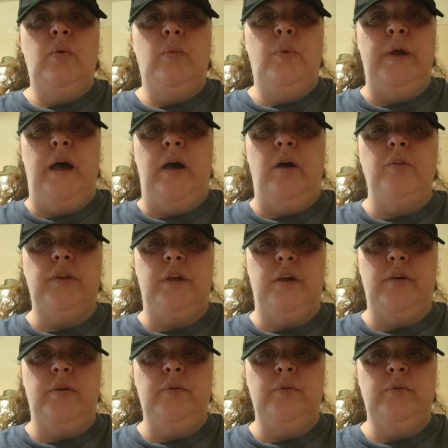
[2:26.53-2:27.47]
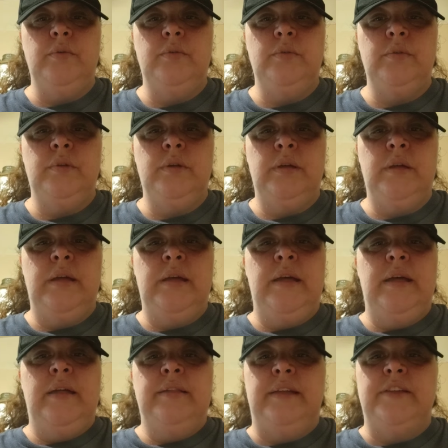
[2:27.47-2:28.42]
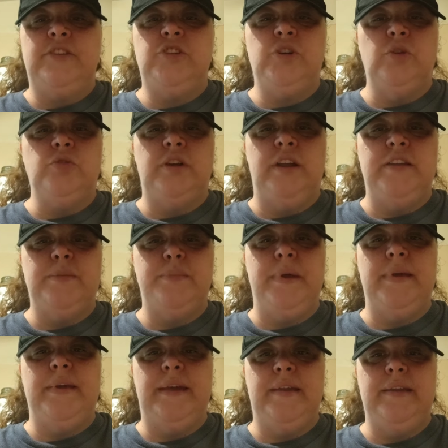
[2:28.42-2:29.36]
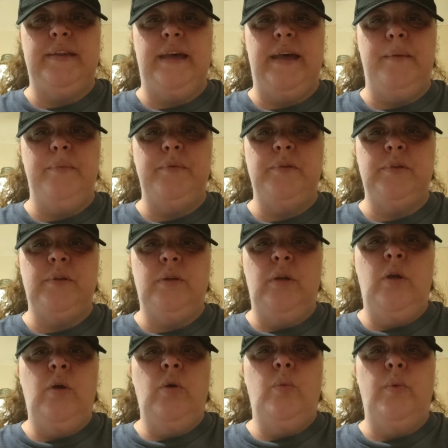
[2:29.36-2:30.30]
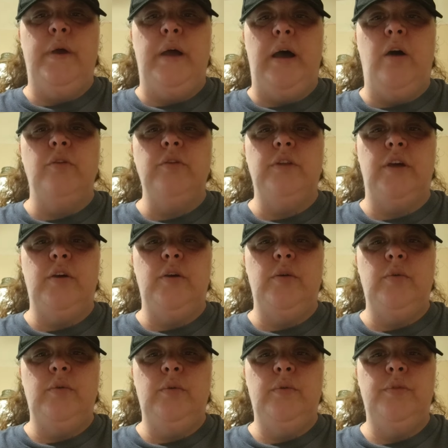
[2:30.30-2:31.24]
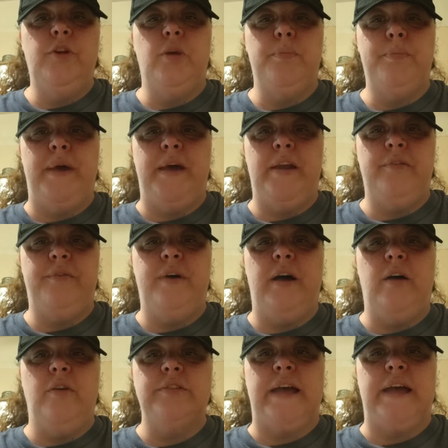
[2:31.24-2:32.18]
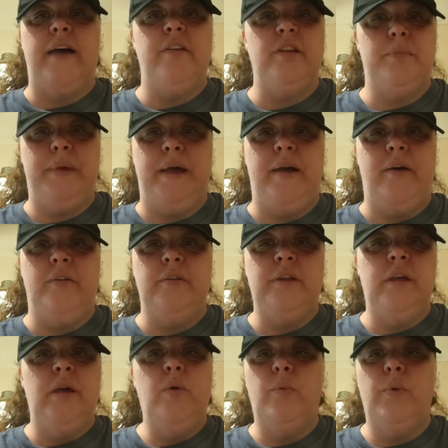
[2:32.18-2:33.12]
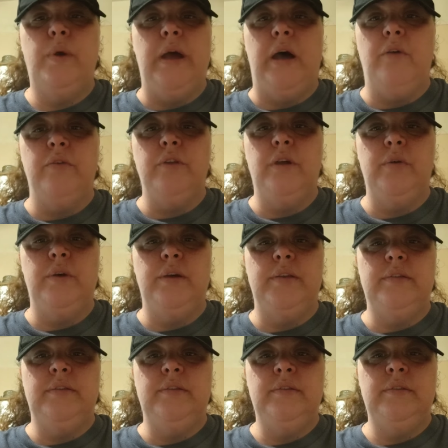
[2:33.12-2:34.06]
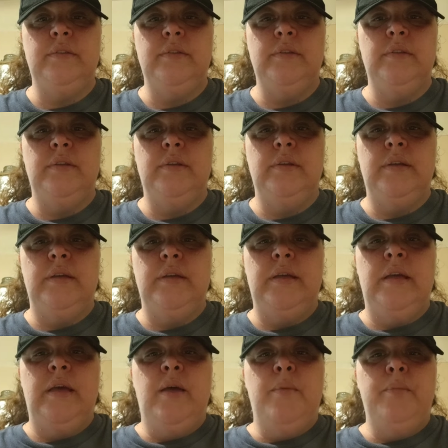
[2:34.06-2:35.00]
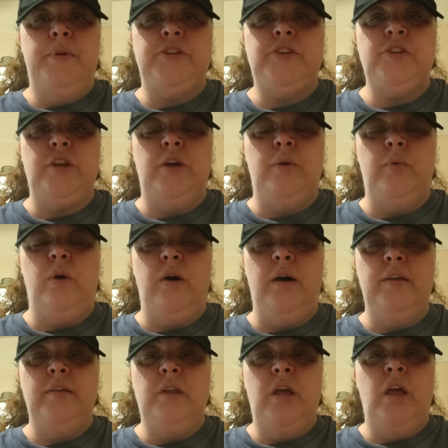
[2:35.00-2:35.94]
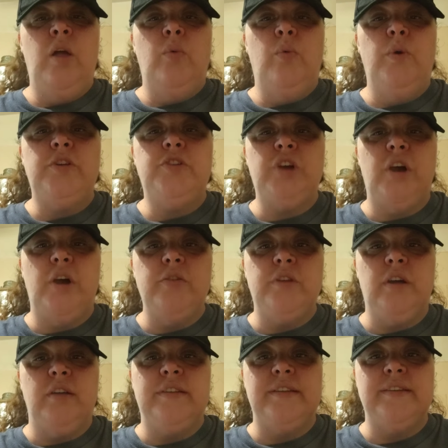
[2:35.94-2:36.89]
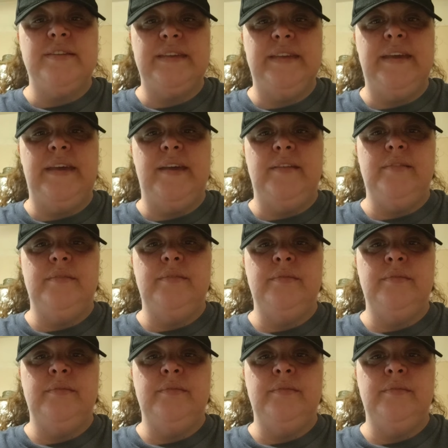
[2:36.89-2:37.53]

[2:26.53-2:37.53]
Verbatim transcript: We all know that children has been kidnapped. We all know there are pedophiles out and about. We all know it. But you know what? We chose not to see it.